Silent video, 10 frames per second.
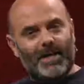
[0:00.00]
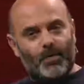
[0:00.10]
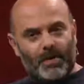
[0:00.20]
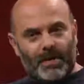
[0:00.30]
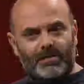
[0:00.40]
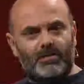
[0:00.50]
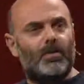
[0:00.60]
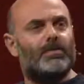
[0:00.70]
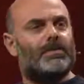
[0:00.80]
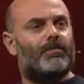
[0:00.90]
we had
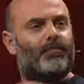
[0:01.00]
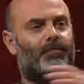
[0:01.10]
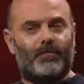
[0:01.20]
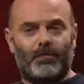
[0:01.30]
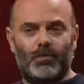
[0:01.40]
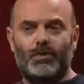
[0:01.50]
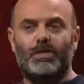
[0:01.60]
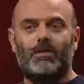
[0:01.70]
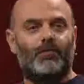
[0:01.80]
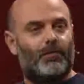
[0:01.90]
tons of
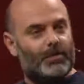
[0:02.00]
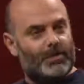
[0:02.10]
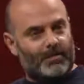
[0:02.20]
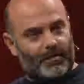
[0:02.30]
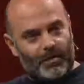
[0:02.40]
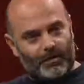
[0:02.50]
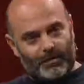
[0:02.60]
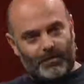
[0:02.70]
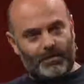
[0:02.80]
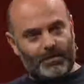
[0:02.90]
Gucci loafers
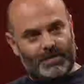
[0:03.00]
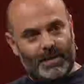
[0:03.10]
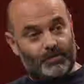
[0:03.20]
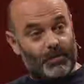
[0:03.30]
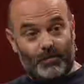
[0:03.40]
on the site,